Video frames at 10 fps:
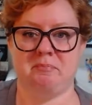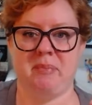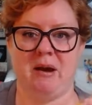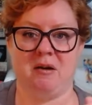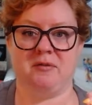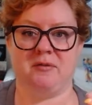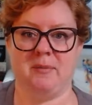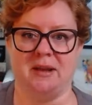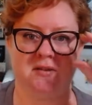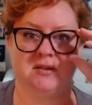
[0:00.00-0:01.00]
bear for
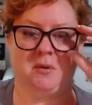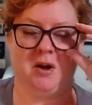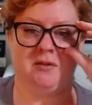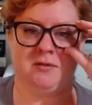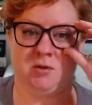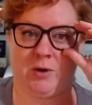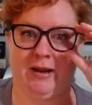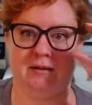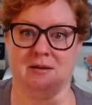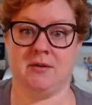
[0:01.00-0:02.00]
me to sew on
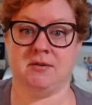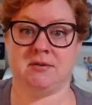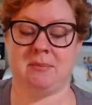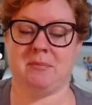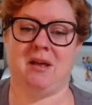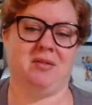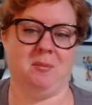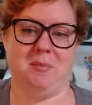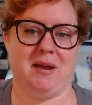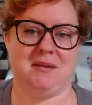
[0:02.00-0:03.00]
straight, because I'm not
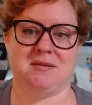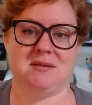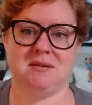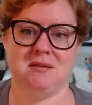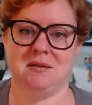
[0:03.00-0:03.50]
the best